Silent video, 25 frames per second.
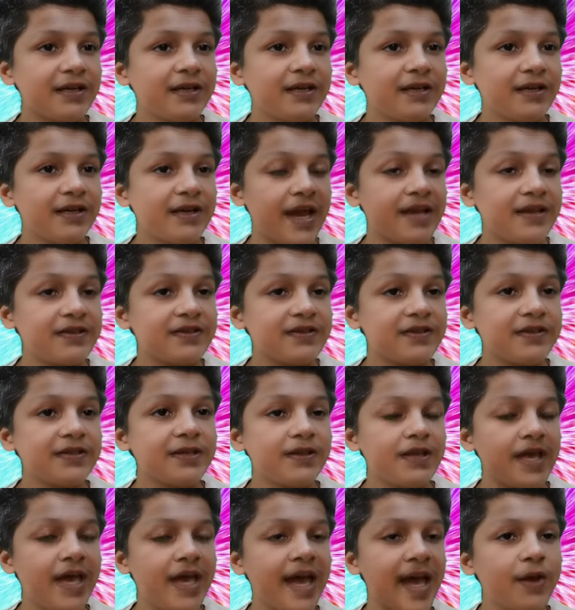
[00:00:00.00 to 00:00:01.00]
I,
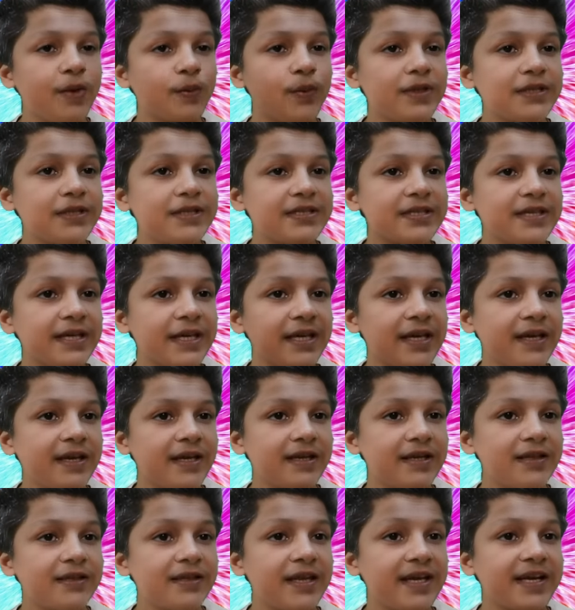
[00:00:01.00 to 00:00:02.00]
I will say
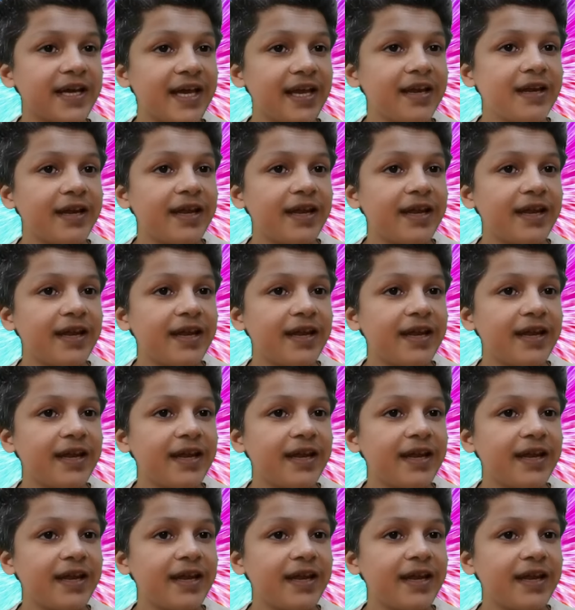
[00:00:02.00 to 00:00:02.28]
that I